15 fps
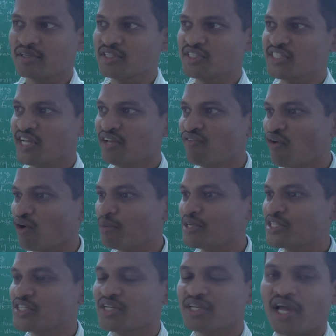gel
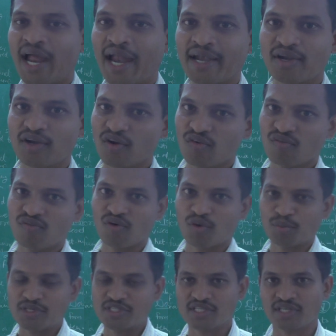formation and dough
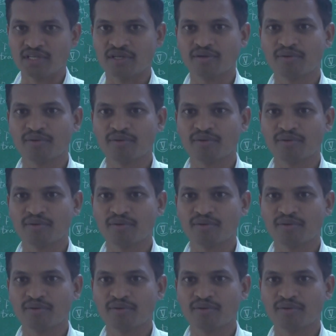formation.